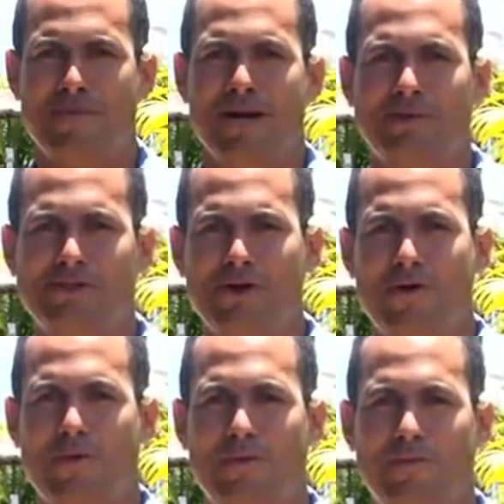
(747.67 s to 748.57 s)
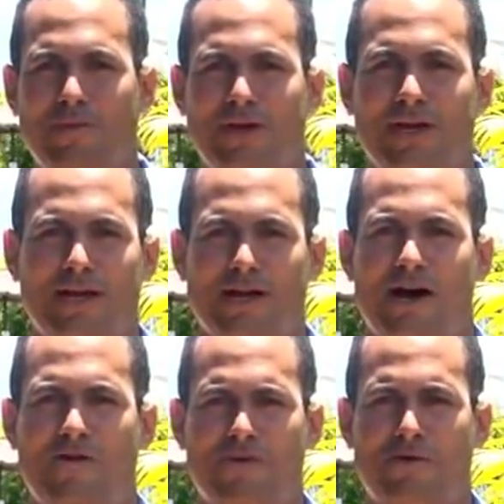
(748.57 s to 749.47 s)
My name is Dino.
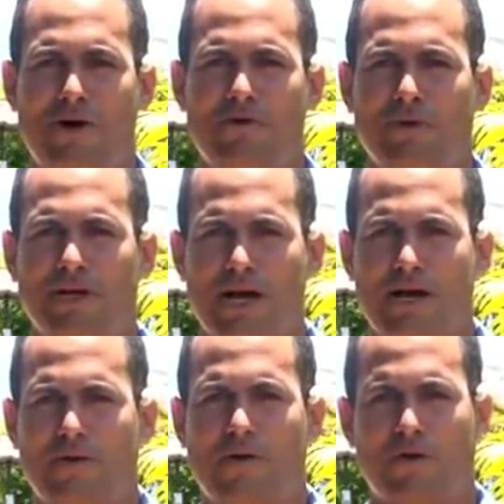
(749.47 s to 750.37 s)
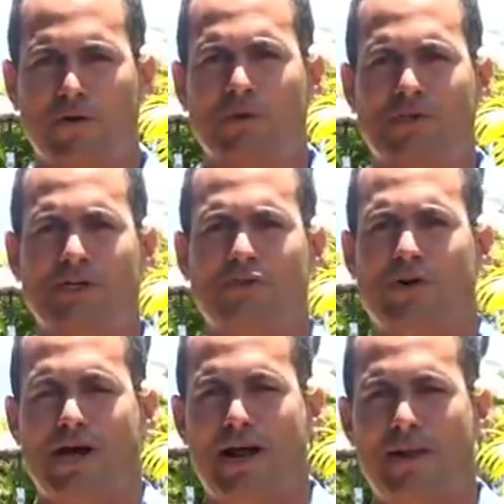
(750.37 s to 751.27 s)
I'm from Outrigger, Koroko,
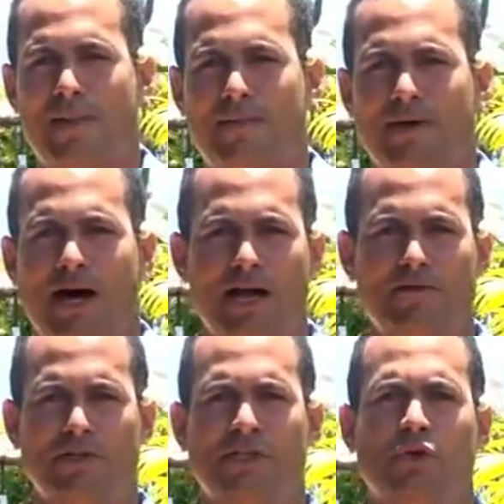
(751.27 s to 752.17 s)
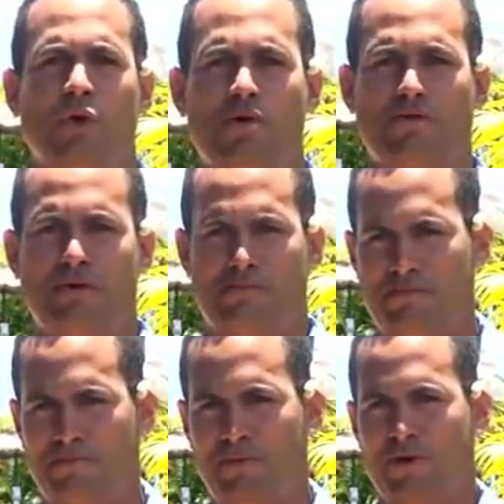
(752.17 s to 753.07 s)
Singatoka. I love listening to Gold FM,
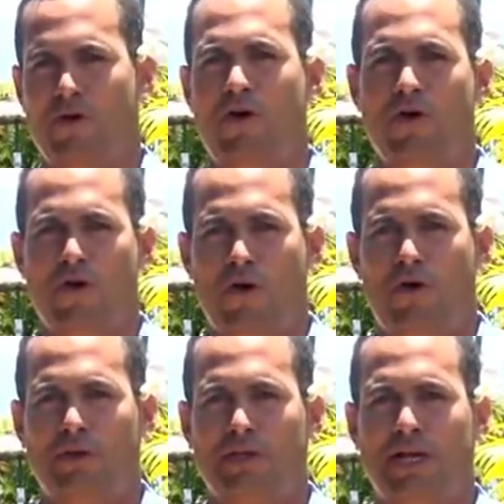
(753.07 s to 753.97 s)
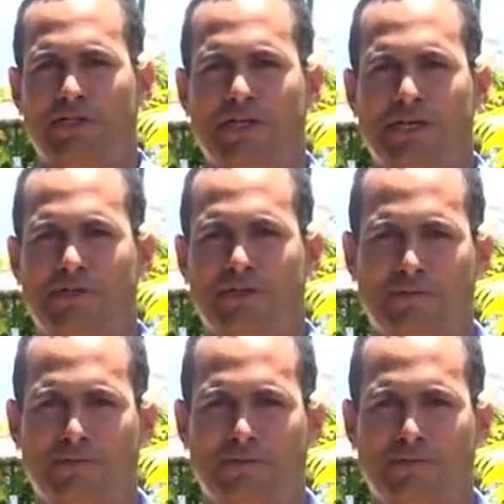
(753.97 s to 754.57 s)
only the classic hits.